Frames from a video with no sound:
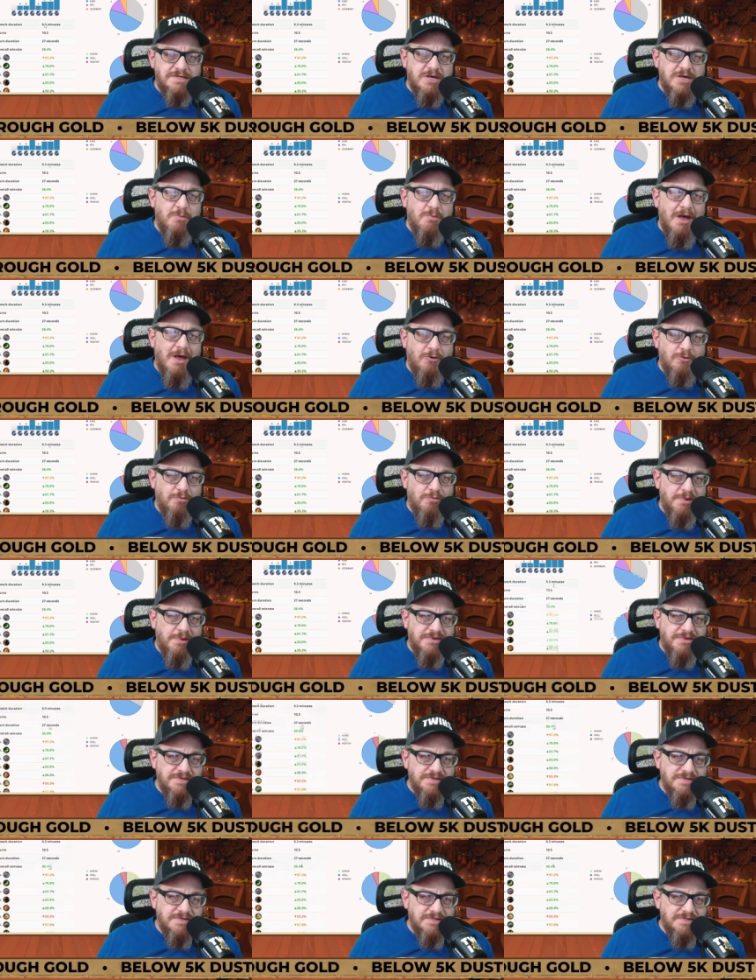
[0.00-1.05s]
amount, but
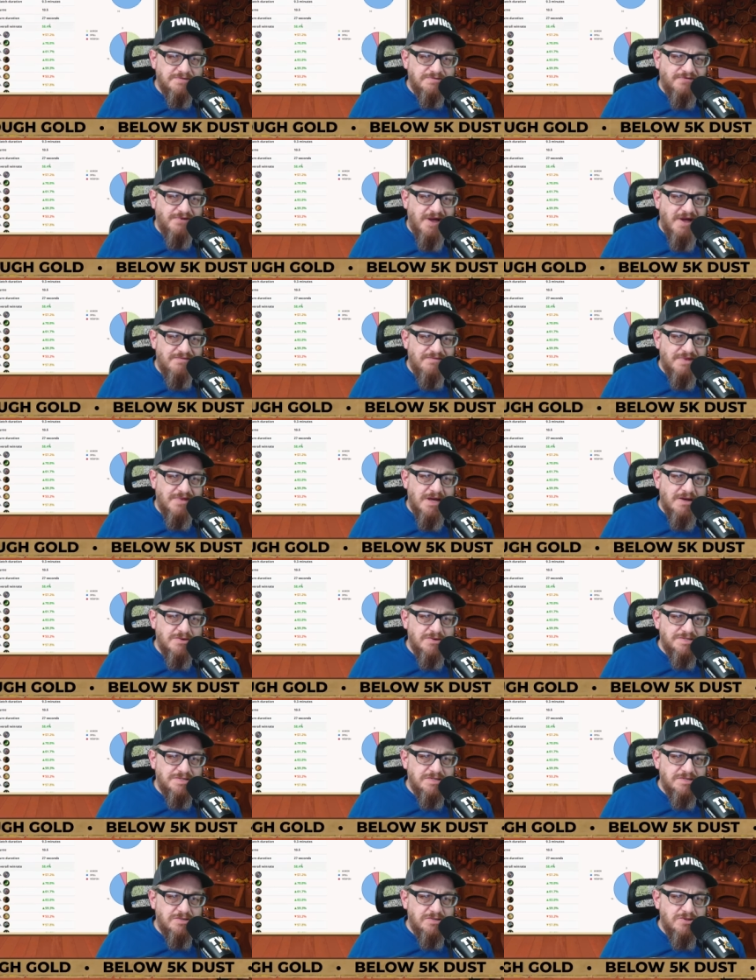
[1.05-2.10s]
this is
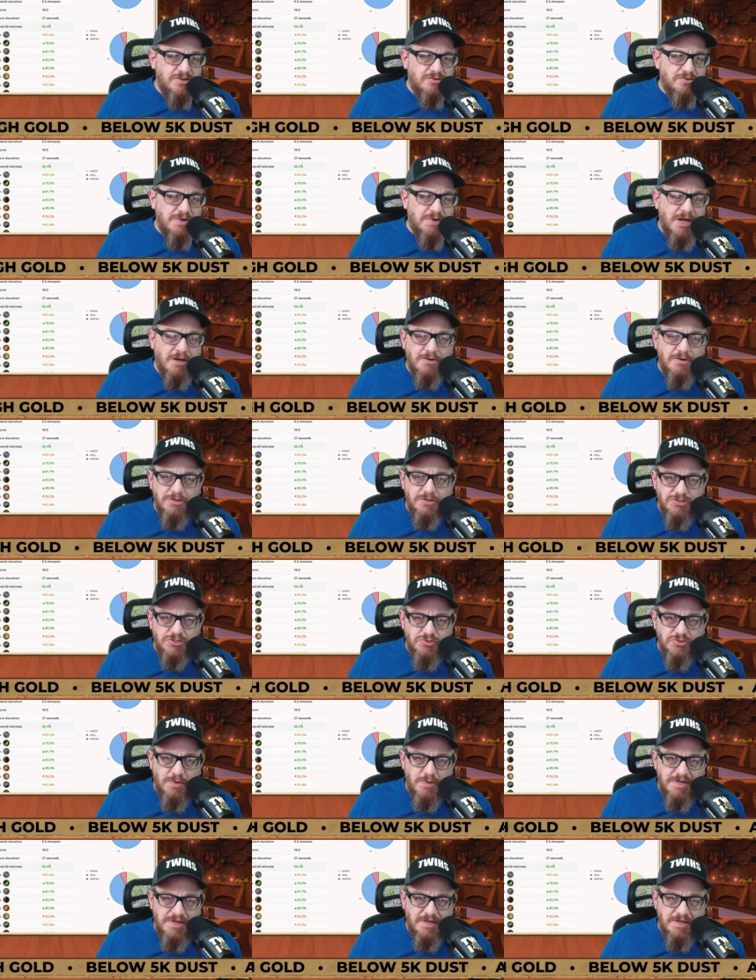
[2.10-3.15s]

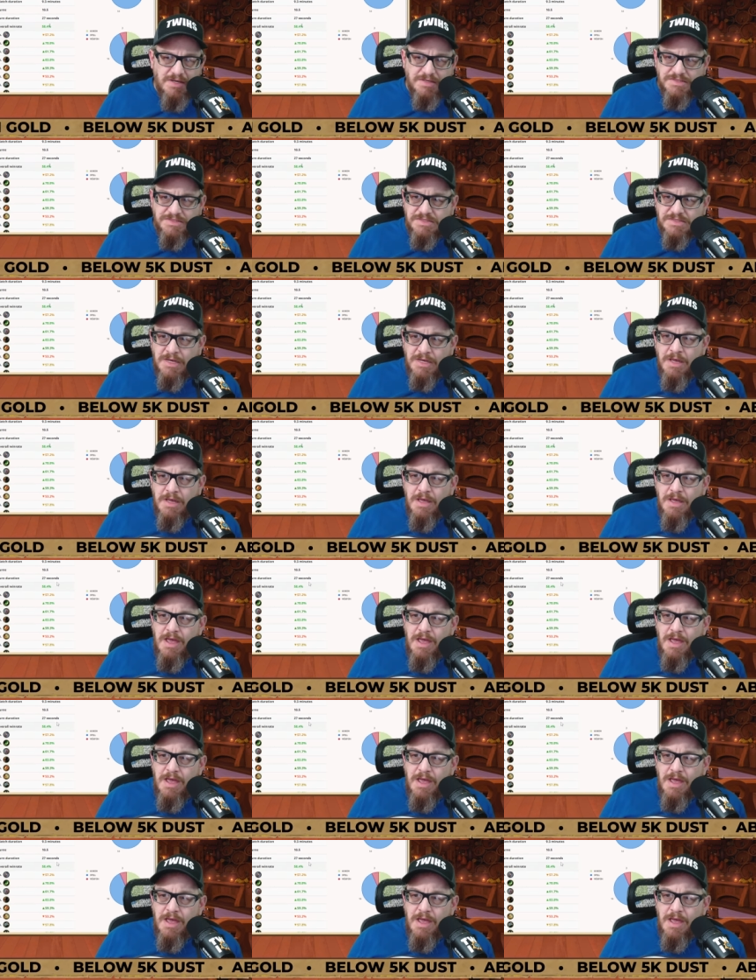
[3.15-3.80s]
5,320 dust,